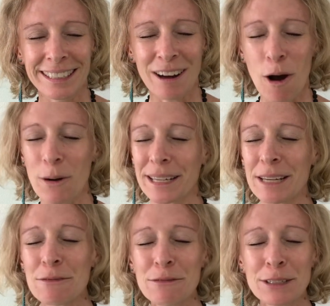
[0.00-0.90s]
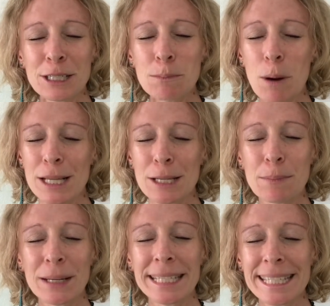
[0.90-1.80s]
oh, infinite
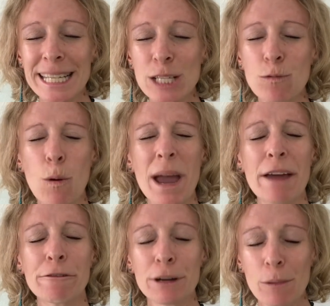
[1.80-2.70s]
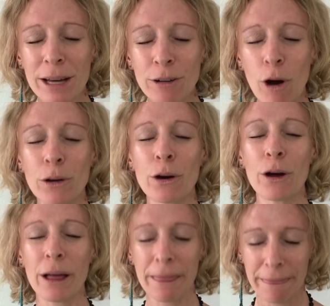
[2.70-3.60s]
possibilities for everyone on
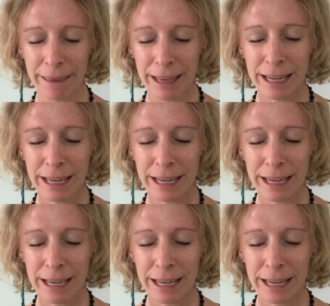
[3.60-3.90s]
earth.